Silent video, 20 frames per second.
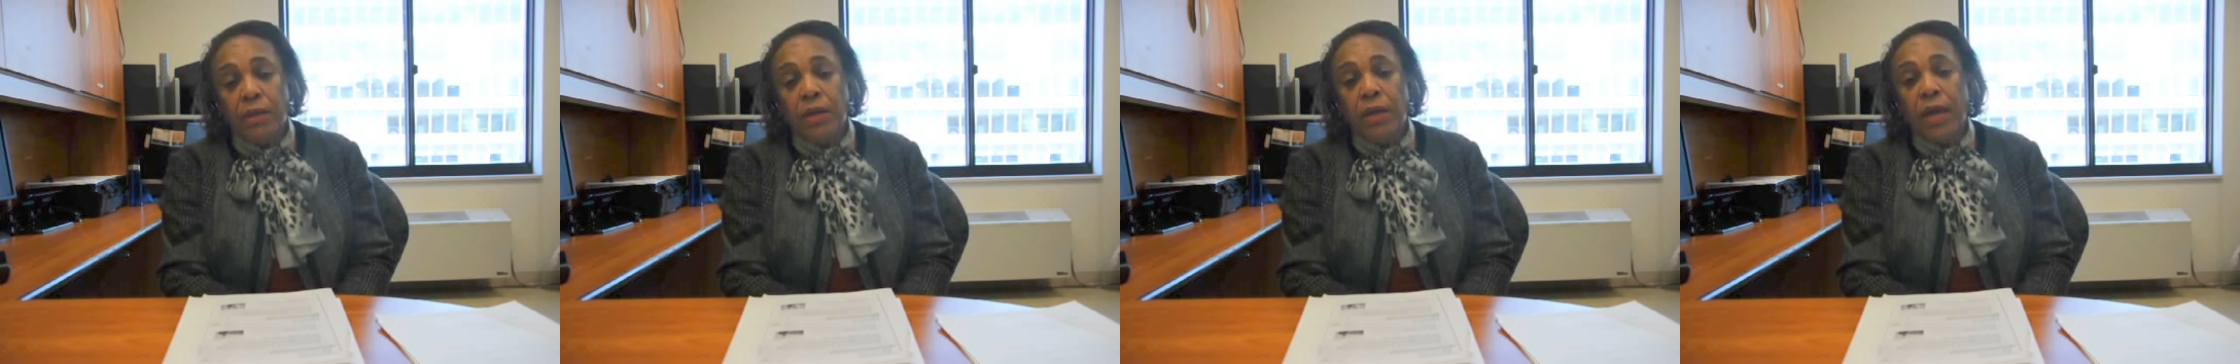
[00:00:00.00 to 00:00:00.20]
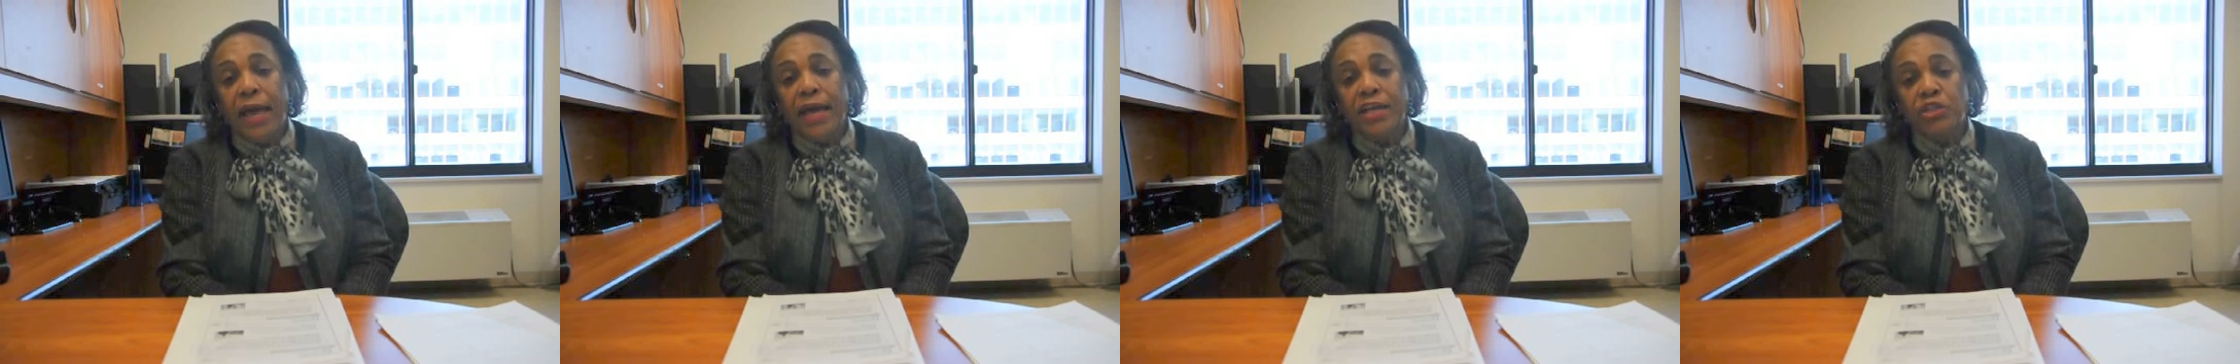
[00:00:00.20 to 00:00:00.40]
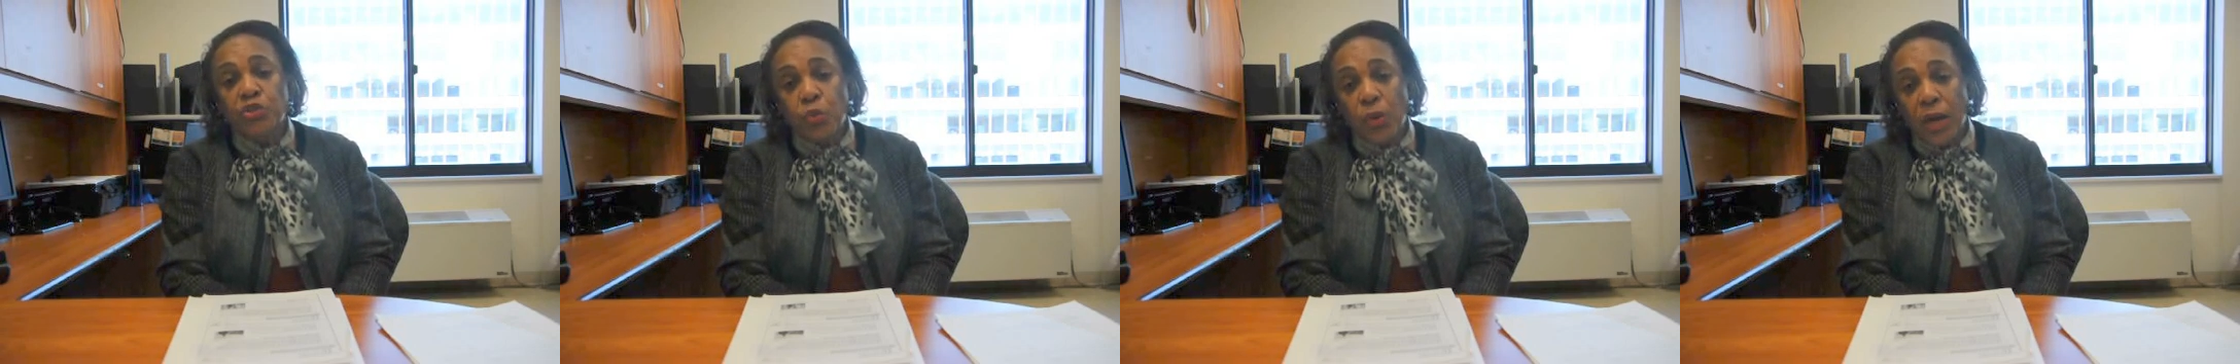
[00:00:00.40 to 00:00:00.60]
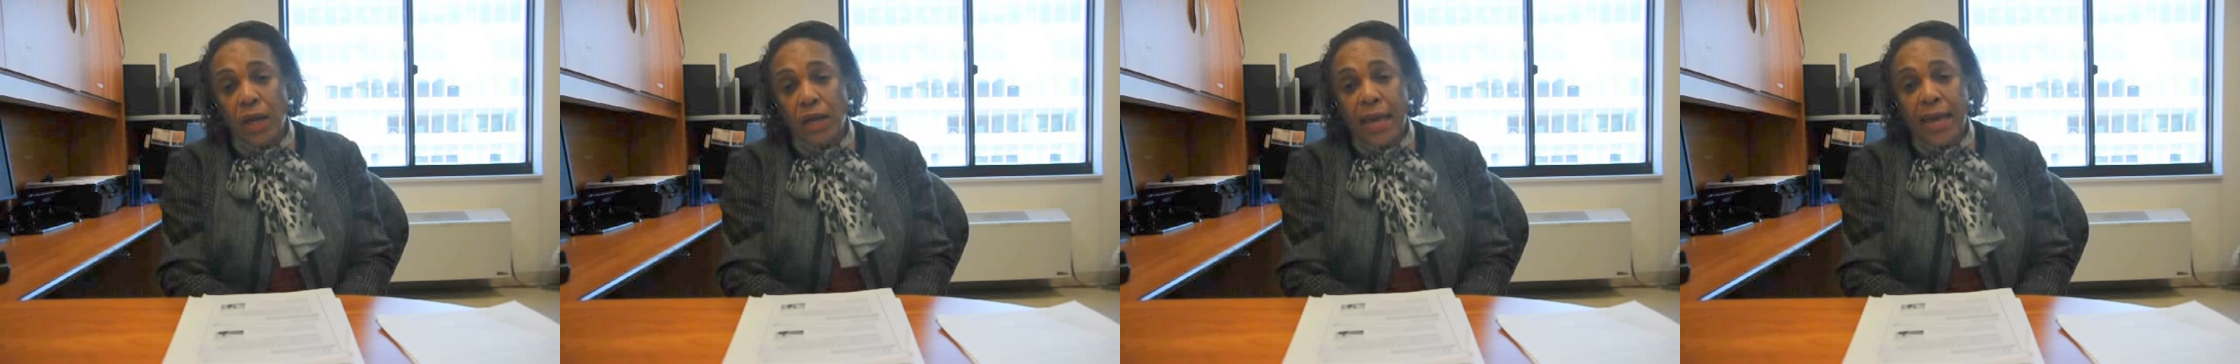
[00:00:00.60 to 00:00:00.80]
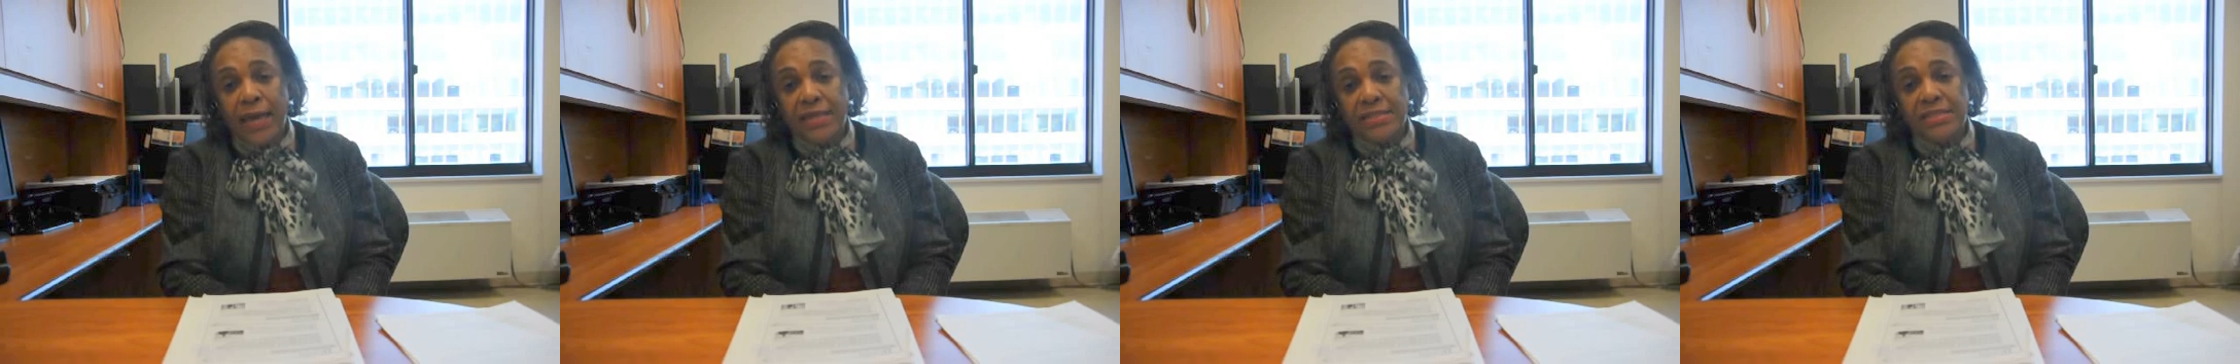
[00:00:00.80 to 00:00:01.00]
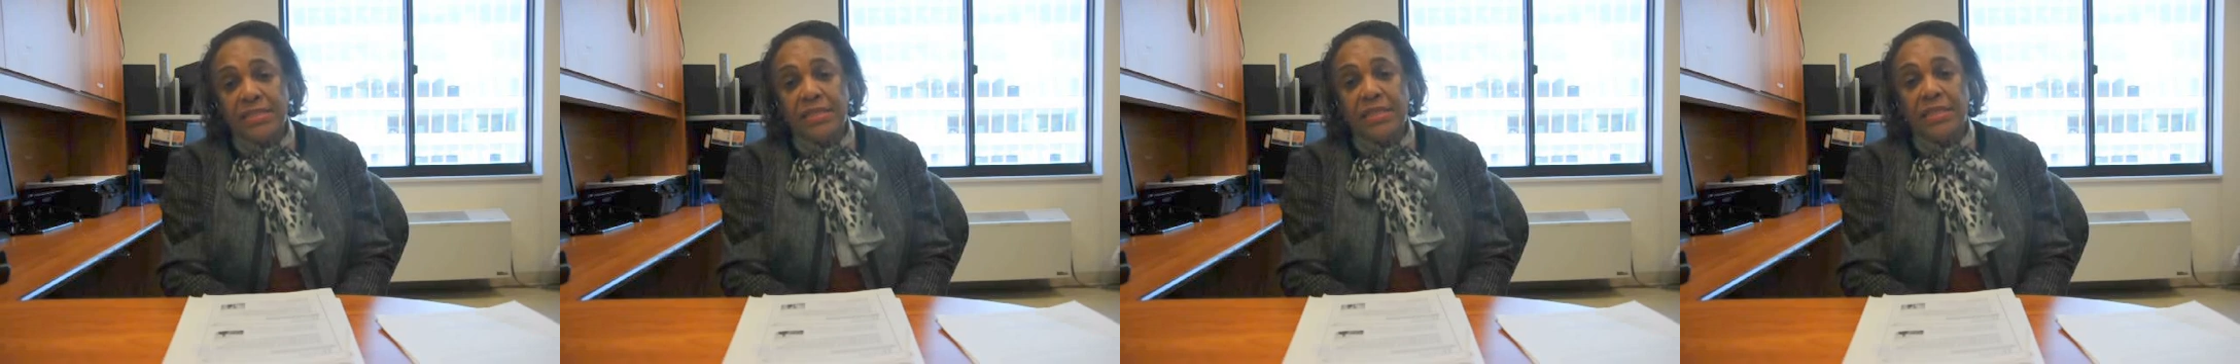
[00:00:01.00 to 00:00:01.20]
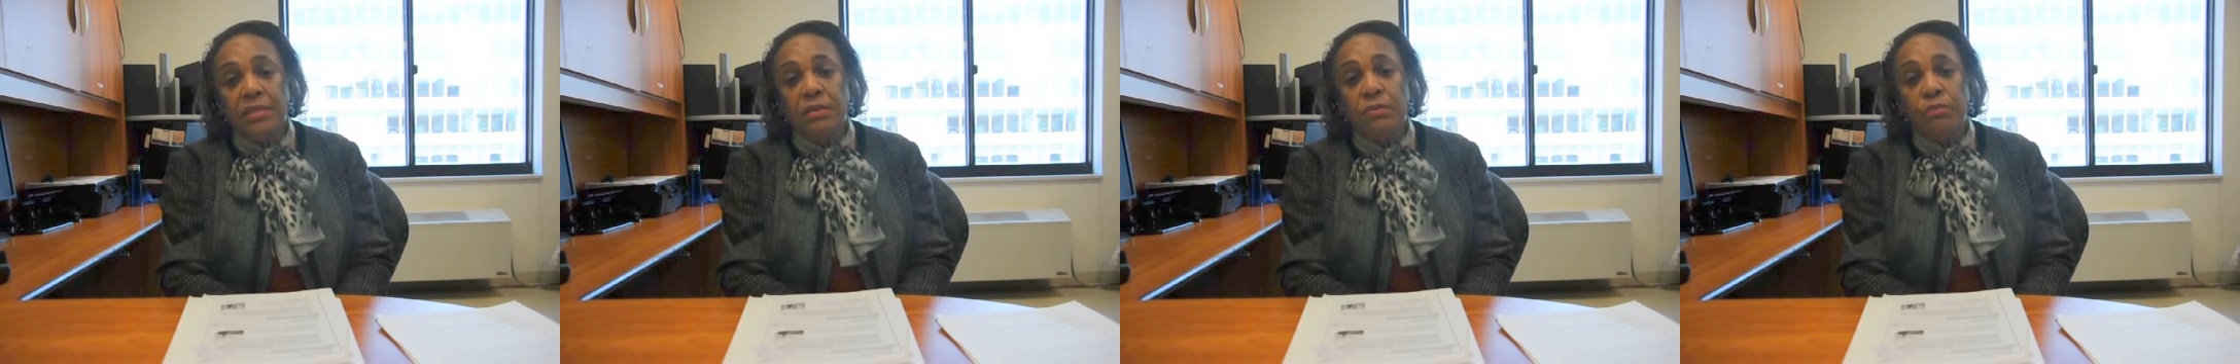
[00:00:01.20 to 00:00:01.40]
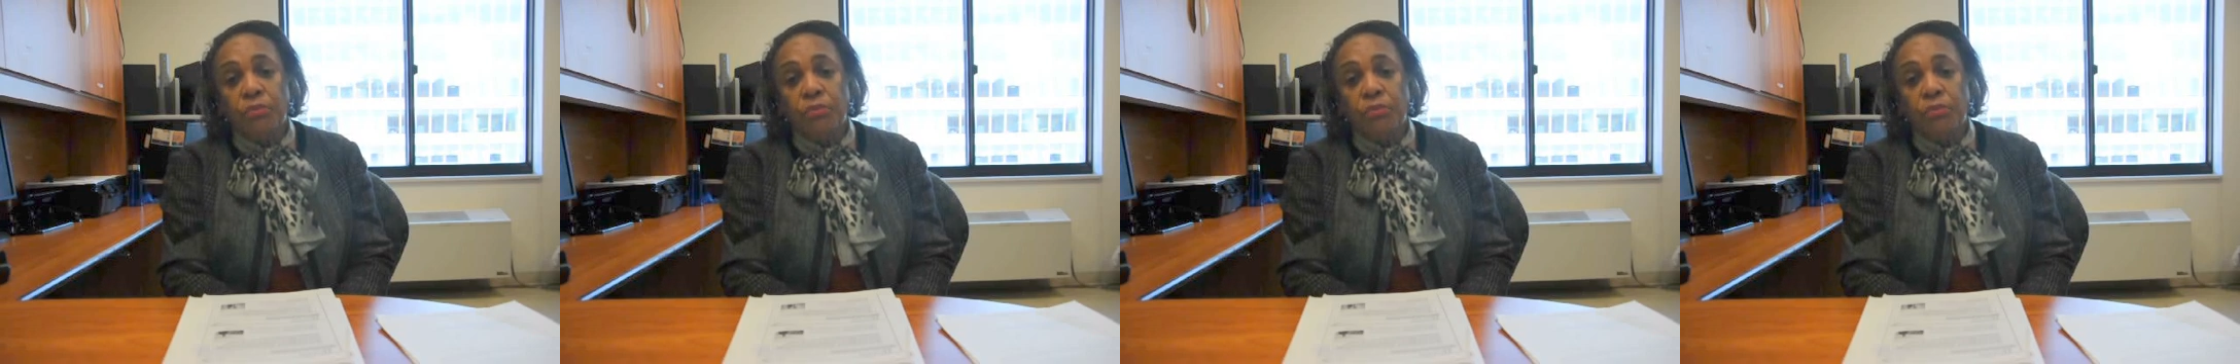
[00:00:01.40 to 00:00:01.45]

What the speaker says: as well as the